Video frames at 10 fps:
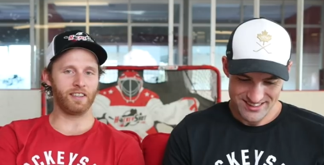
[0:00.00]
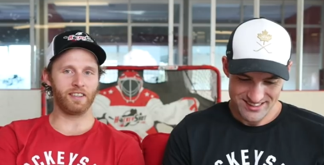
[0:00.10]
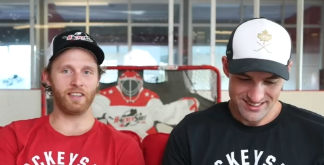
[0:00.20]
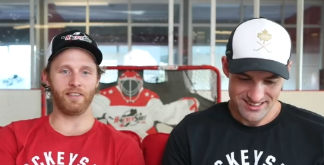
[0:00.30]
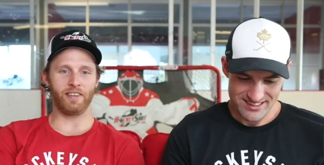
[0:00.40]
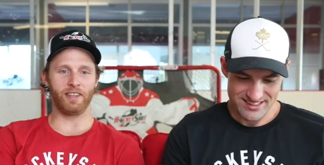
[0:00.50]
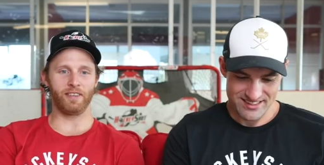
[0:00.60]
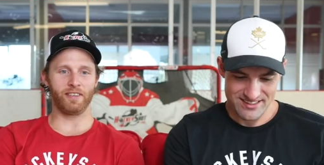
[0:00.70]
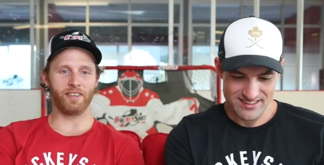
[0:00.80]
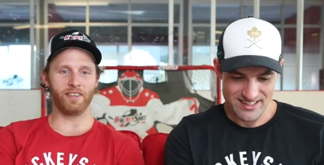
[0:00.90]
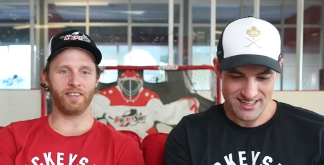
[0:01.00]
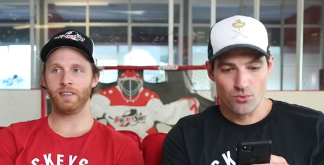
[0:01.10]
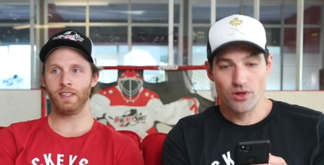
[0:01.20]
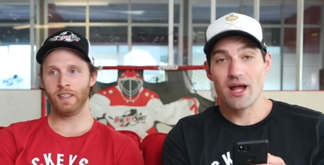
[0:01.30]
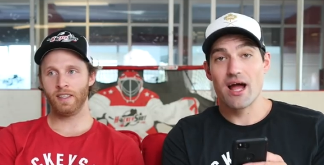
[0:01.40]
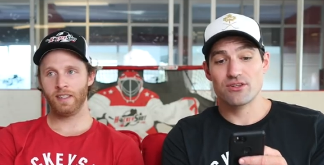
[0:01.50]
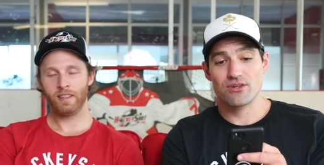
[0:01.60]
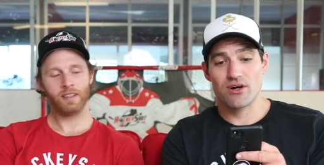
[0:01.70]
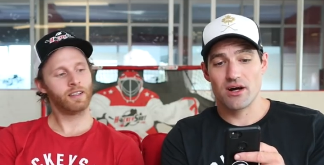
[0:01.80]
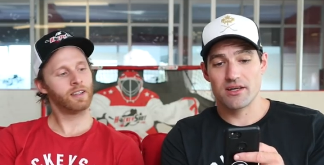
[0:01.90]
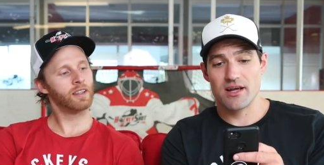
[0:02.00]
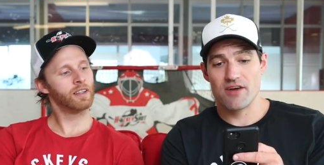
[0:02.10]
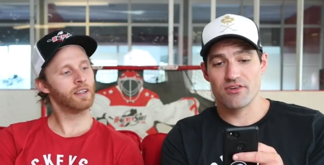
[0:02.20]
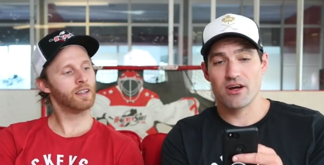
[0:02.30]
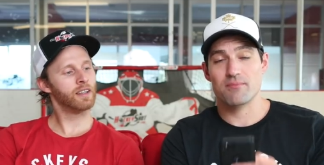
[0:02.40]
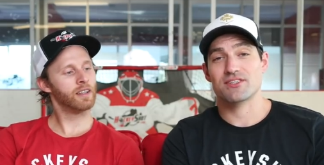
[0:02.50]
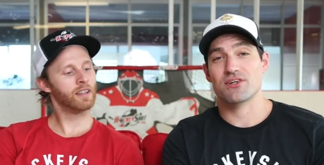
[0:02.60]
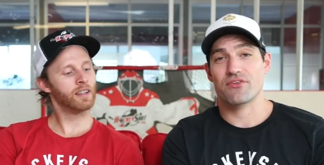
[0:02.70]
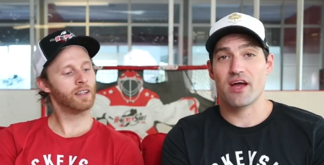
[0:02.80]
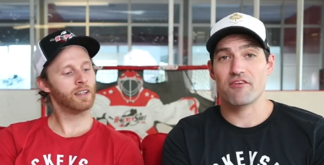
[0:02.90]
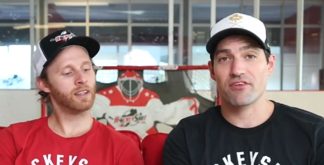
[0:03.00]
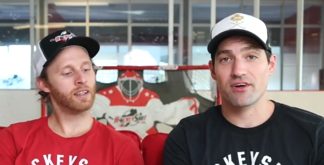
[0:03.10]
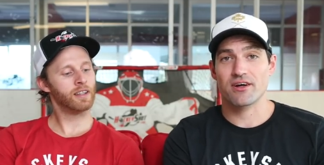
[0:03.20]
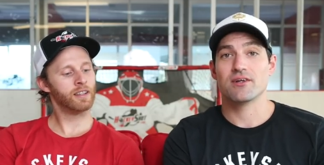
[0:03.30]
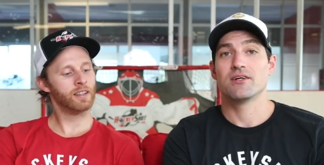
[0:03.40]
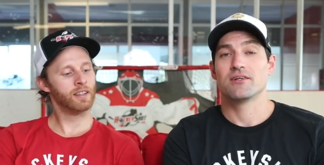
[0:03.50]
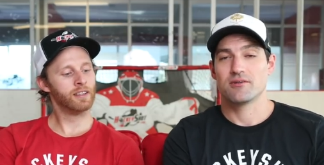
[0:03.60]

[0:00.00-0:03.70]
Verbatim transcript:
Speaker 1: to see a video. So. Yeah. Will How to Hockey ever come to South Africa?